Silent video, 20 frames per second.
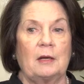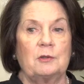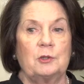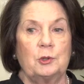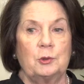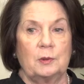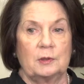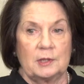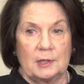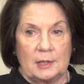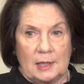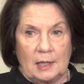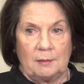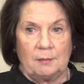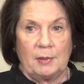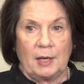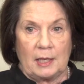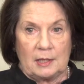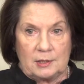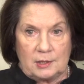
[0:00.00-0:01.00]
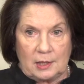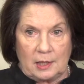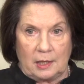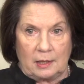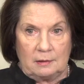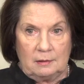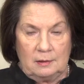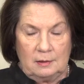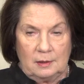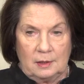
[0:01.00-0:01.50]
to a 10 by
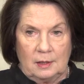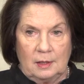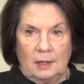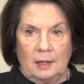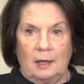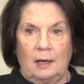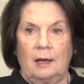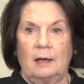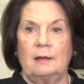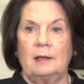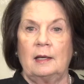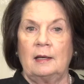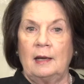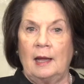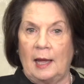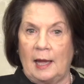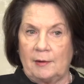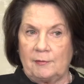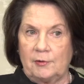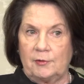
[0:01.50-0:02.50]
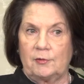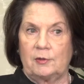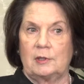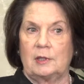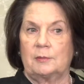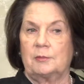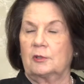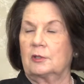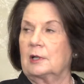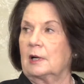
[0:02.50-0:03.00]
10, and then half of a
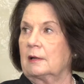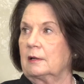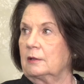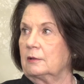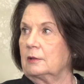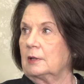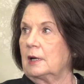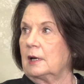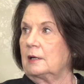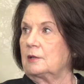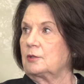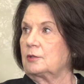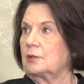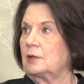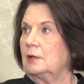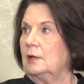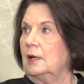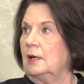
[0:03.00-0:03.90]
double car garage.